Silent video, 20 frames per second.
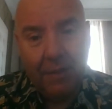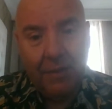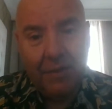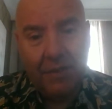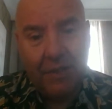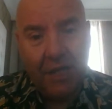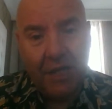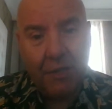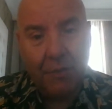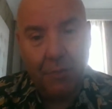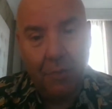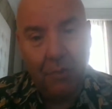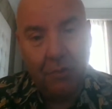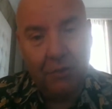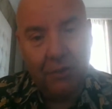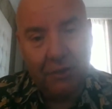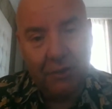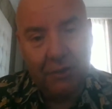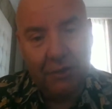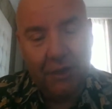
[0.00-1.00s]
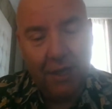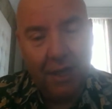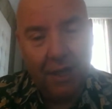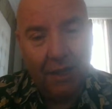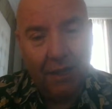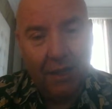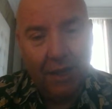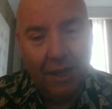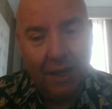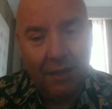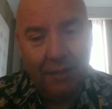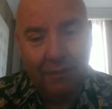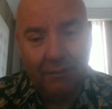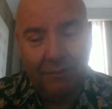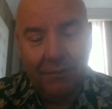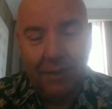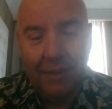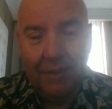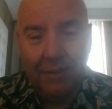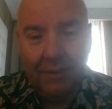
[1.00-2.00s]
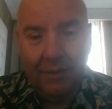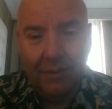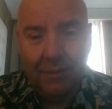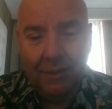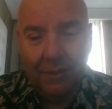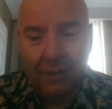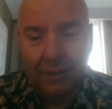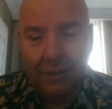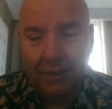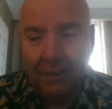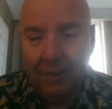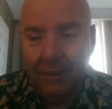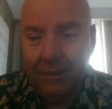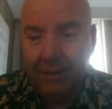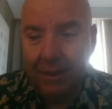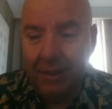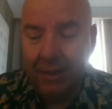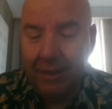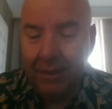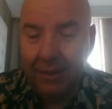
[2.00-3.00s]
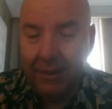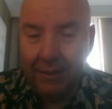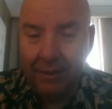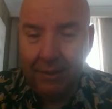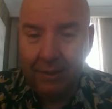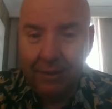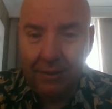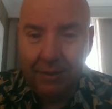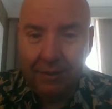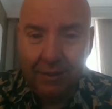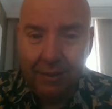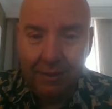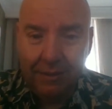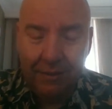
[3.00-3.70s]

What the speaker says: sketchbooks and any little